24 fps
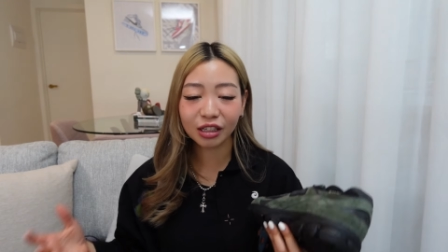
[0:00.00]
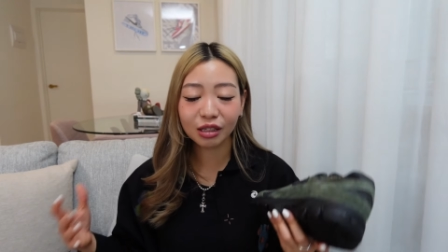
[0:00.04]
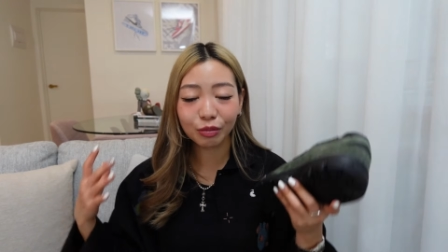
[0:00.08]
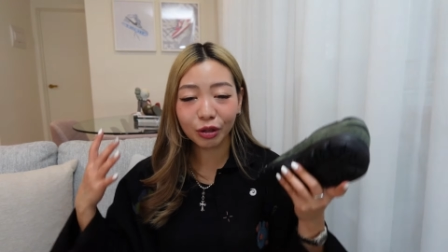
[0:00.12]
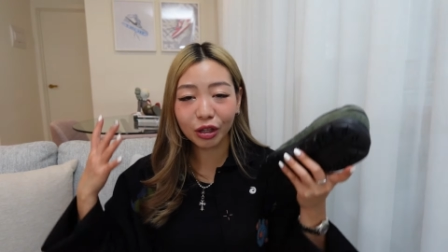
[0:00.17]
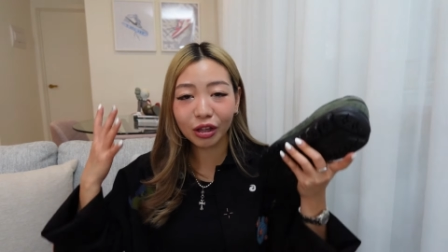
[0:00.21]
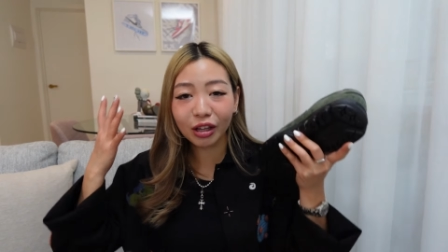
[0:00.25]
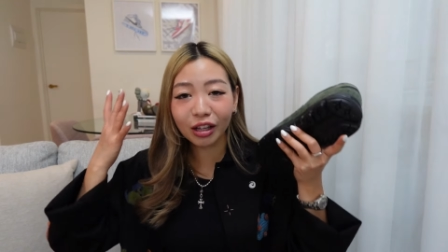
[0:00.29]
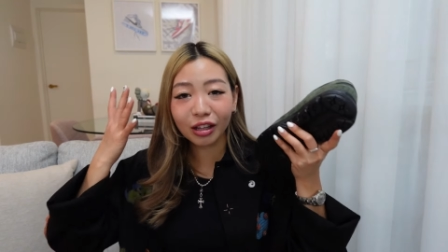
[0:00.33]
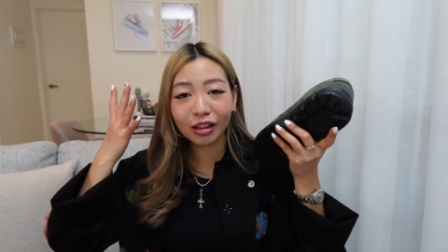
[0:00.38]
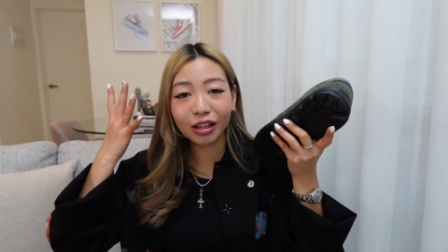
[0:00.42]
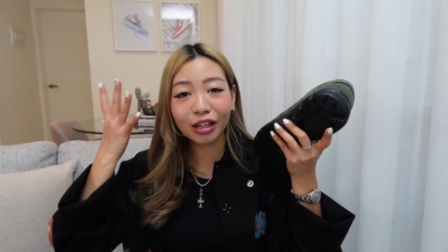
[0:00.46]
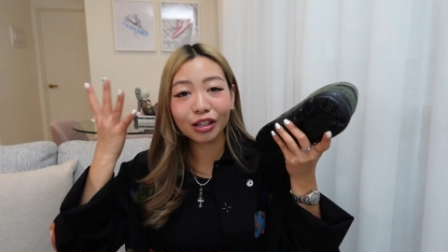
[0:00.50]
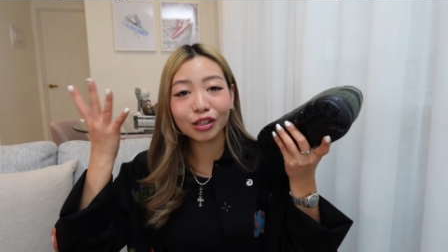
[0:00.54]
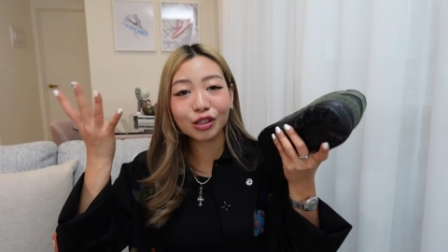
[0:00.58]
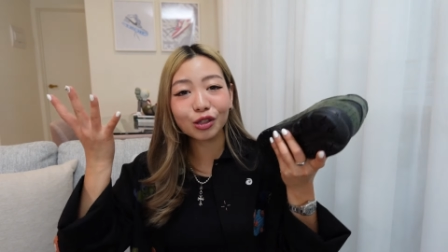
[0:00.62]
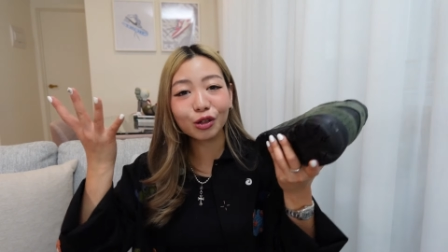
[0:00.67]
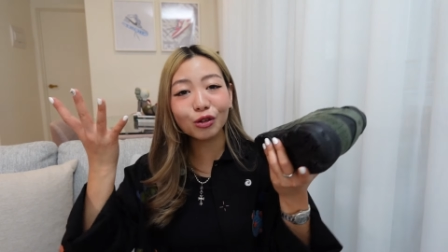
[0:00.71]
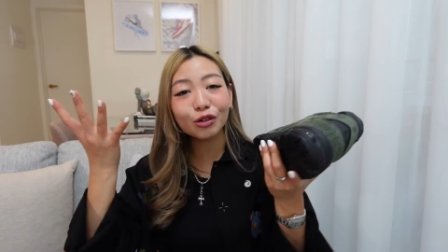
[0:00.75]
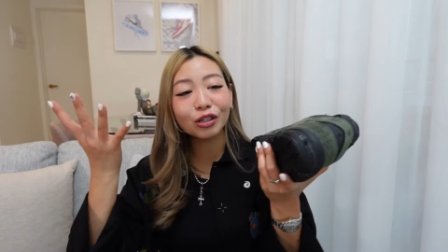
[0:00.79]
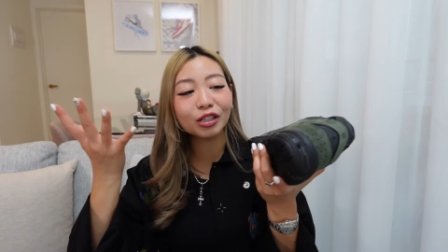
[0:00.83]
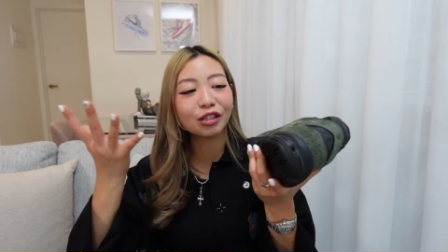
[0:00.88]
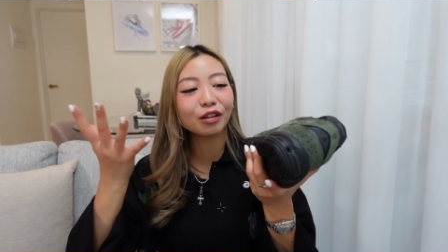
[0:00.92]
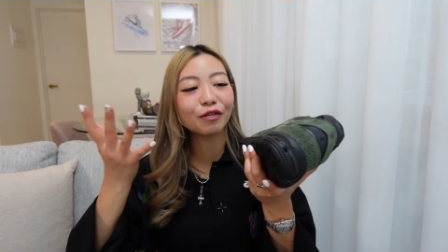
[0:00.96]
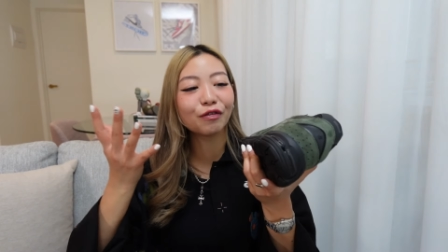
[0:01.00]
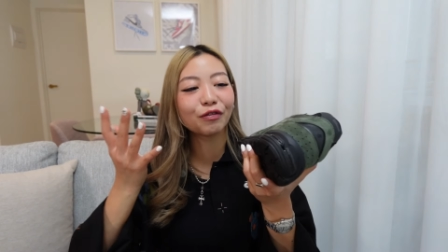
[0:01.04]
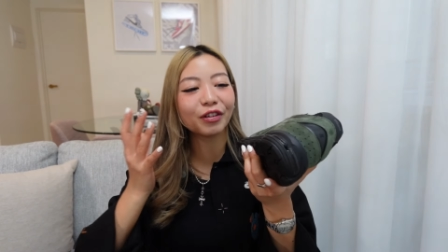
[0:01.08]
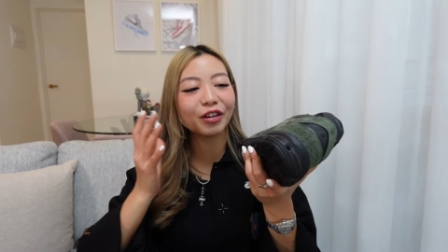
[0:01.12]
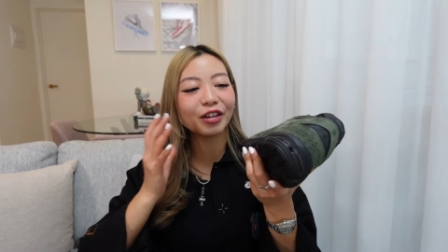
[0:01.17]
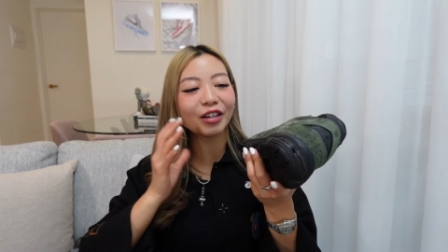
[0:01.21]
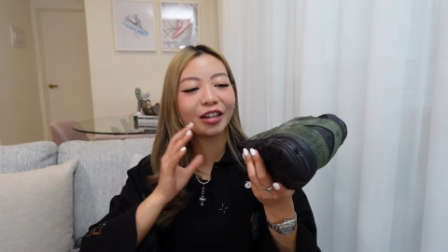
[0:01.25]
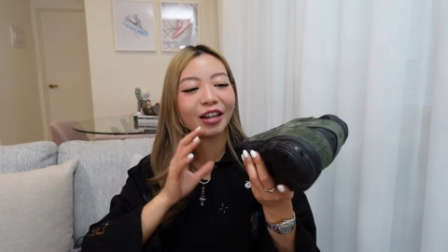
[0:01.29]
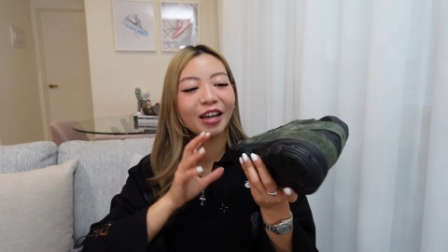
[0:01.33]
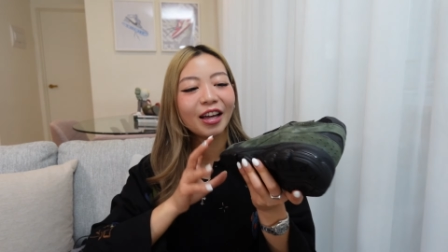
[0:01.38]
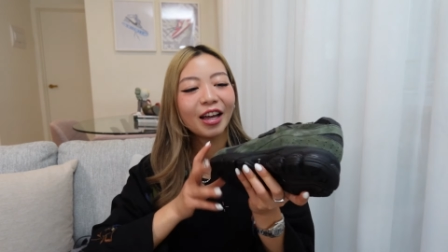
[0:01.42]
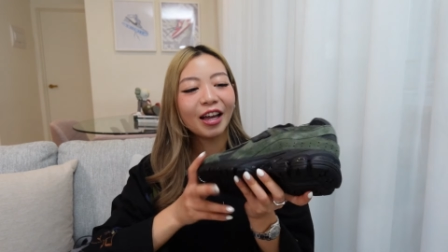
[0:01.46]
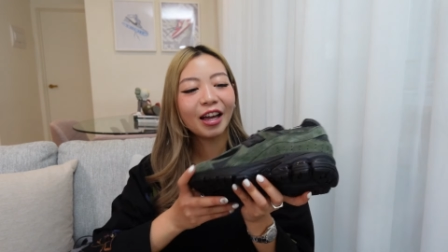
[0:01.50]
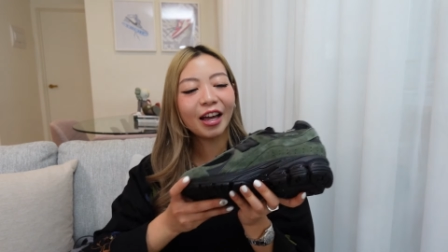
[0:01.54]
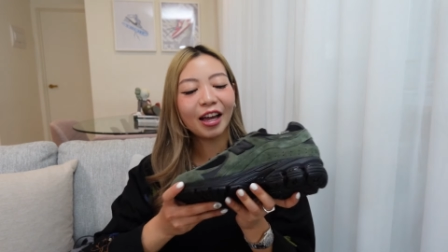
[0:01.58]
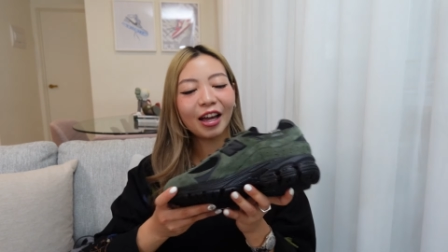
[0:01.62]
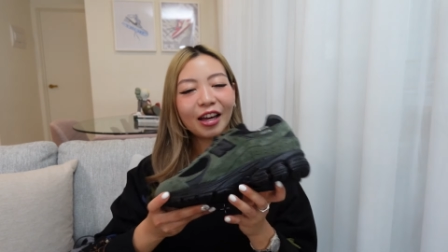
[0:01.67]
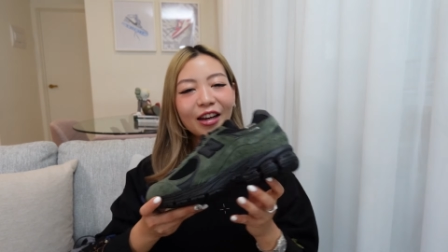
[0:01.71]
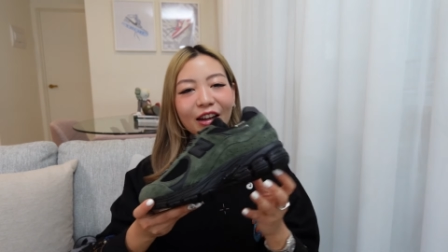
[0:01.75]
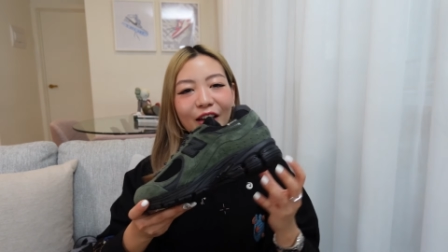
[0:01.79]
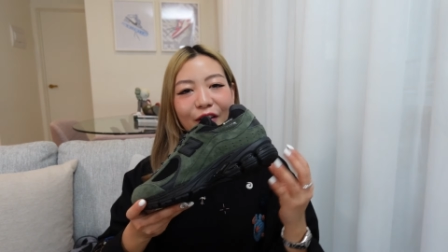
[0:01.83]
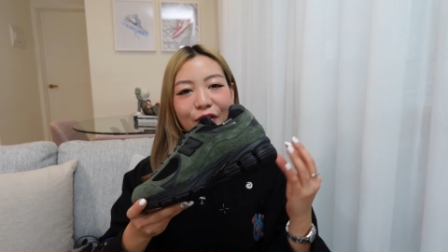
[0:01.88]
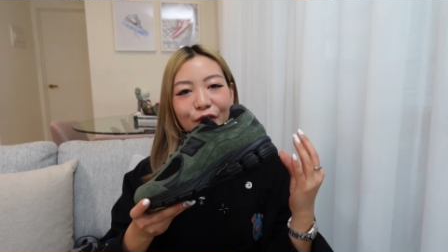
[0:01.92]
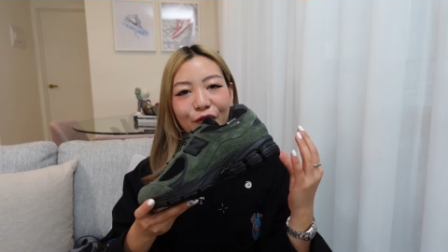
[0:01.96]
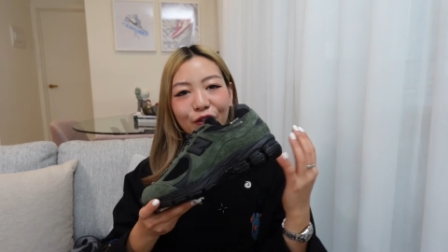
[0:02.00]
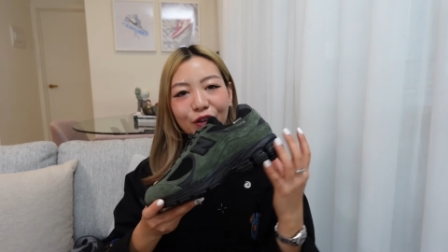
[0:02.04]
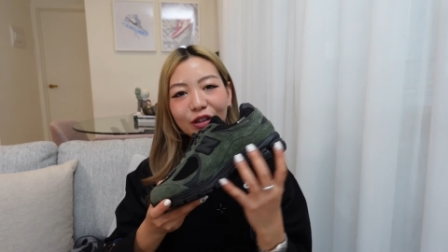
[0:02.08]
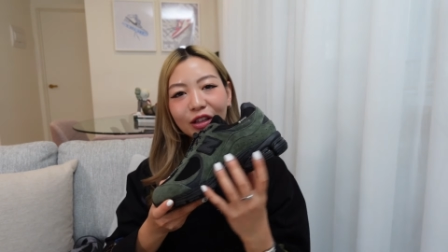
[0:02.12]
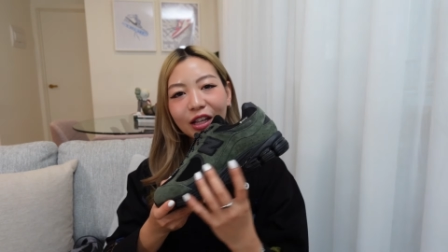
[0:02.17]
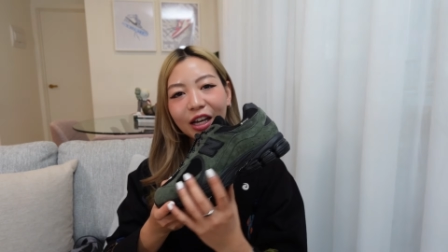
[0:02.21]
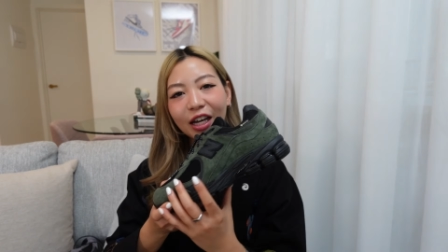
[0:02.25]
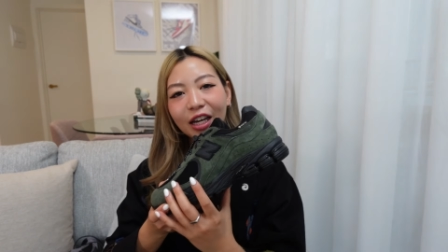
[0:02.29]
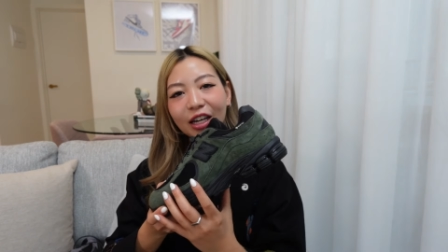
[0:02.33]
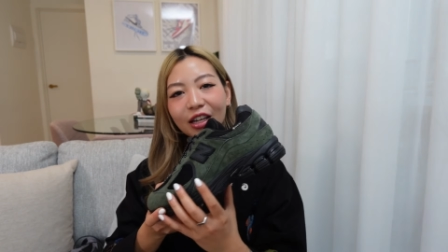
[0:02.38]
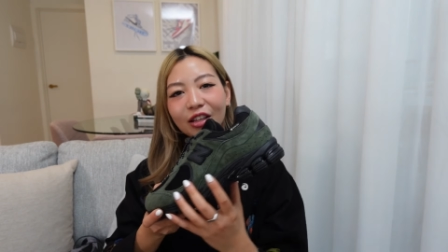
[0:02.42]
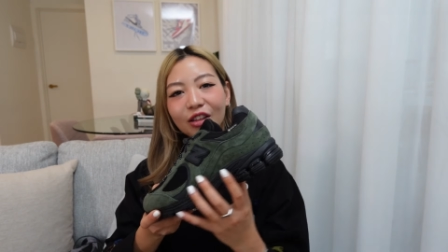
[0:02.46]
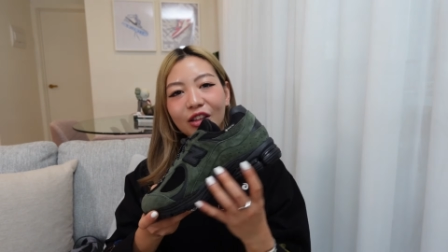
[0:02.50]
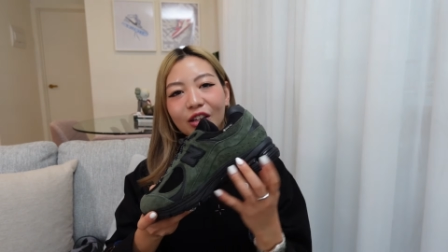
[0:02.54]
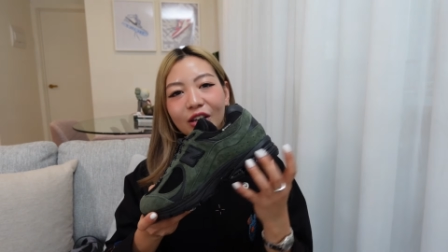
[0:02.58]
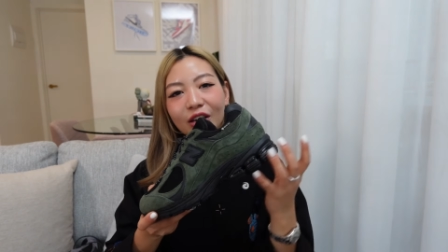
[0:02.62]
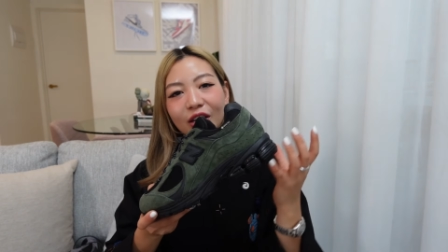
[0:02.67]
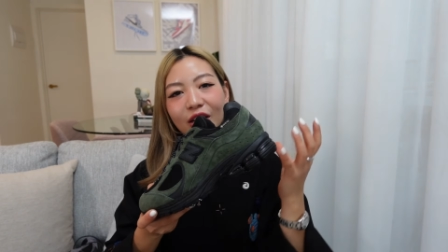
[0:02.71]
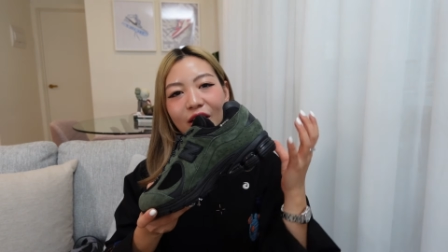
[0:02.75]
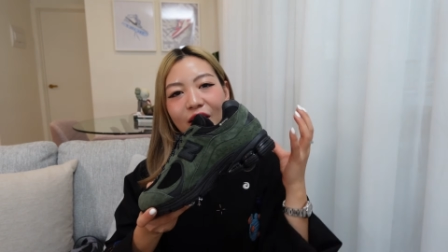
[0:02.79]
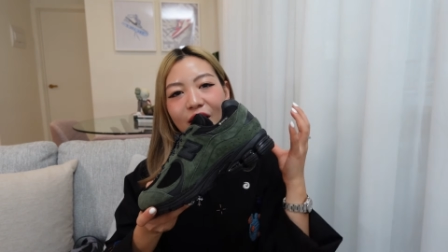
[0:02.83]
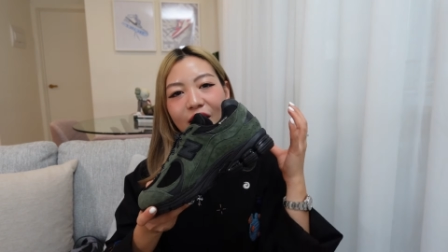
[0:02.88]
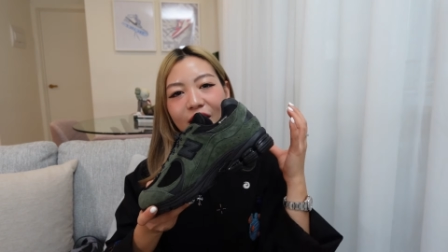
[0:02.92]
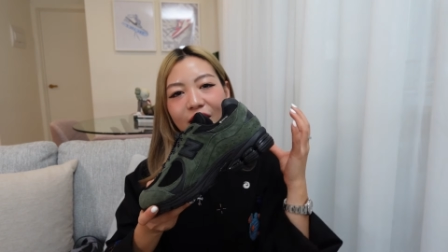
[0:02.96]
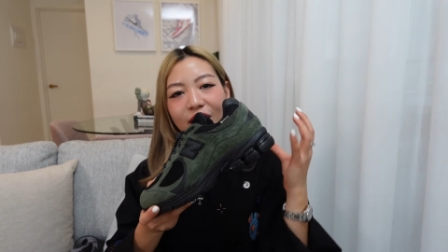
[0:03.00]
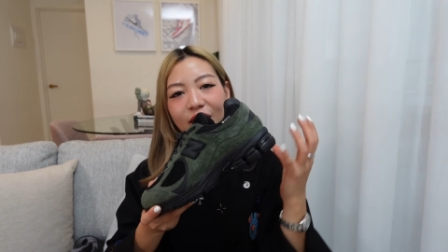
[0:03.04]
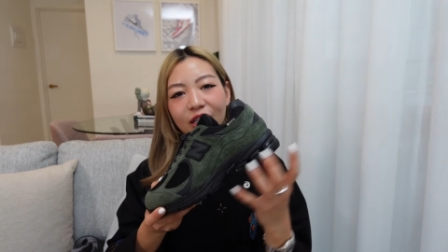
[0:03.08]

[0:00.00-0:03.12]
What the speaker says: but then they're so different and I feel like the